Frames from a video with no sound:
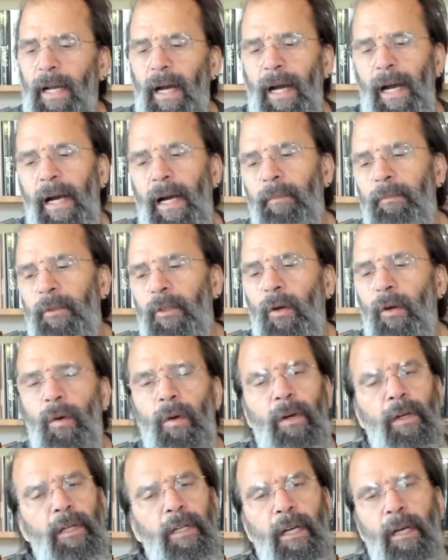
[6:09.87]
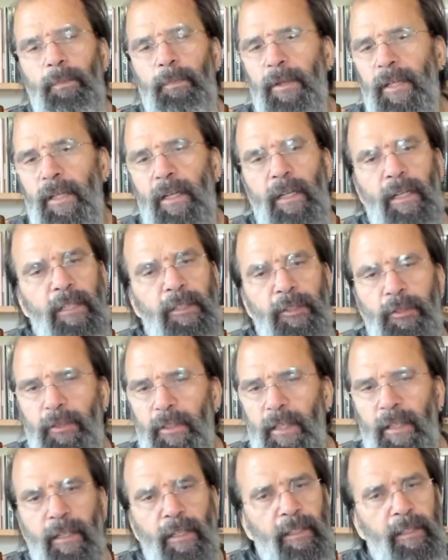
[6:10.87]
I'm going up a
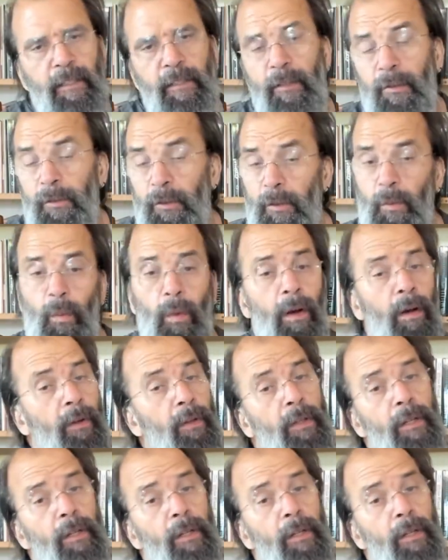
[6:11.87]
country, honey, don't you wanna